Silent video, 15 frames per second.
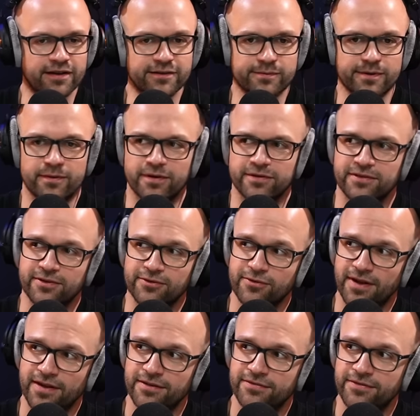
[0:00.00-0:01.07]
he's requested a
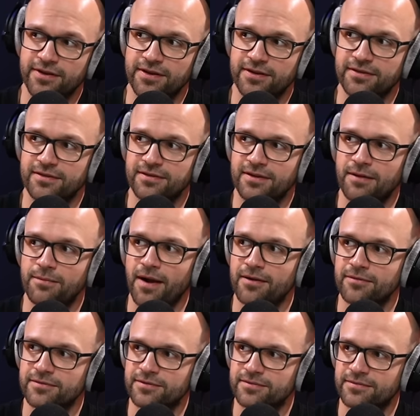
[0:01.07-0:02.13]
transfer
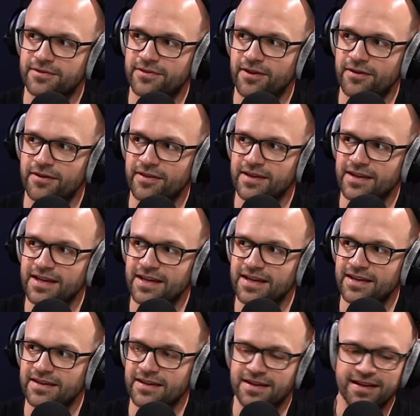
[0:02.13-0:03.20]
around the turn of the
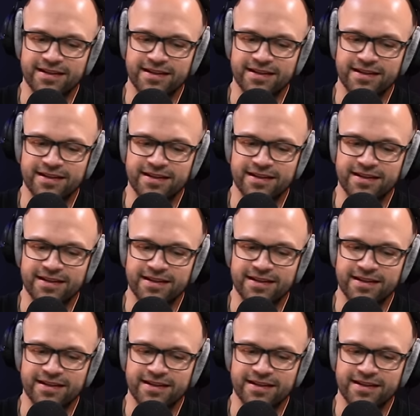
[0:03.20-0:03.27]
year.